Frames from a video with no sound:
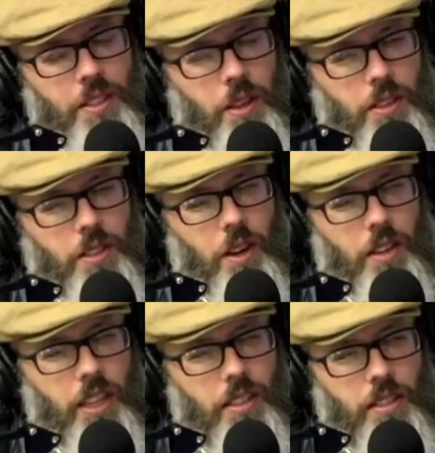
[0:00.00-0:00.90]
all
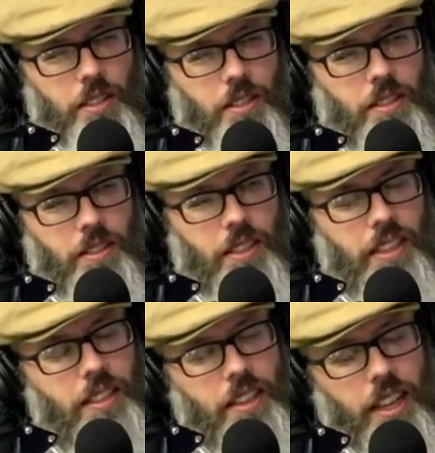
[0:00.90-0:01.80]
stardust
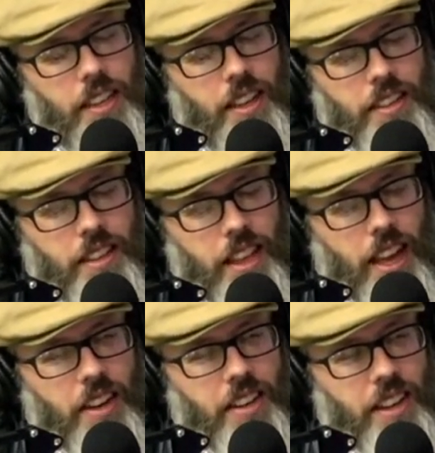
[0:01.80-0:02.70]
doesn't that, right. Doesn't
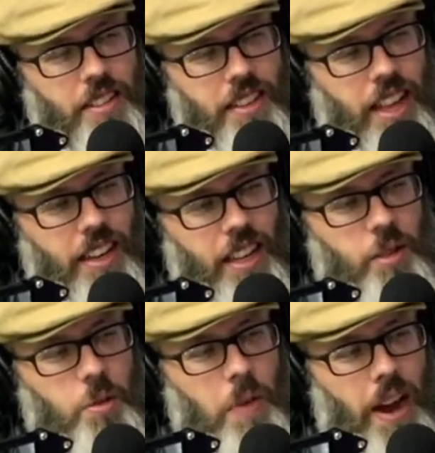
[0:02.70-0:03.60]
that doesn't that
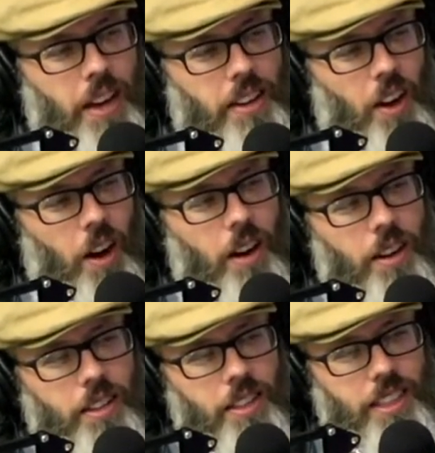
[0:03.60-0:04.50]
inspire
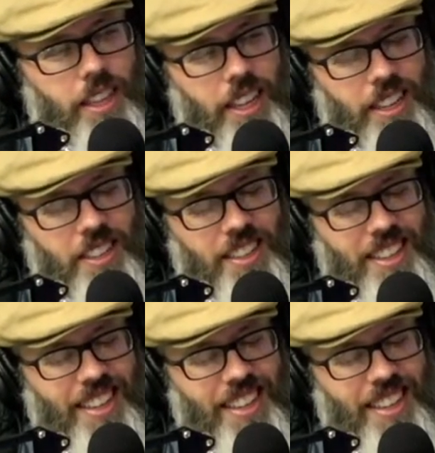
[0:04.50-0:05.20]
awe? I know. In yeah, your, yeah.